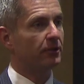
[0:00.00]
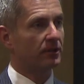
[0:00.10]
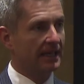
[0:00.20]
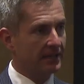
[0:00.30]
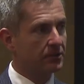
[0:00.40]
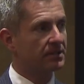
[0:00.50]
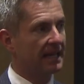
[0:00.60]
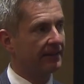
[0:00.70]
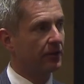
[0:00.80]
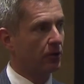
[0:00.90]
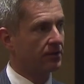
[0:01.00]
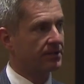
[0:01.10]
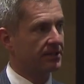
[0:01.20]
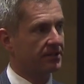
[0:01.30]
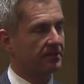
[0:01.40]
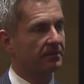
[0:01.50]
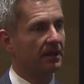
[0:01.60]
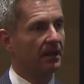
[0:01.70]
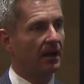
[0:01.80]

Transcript: look, I understand the Earth system.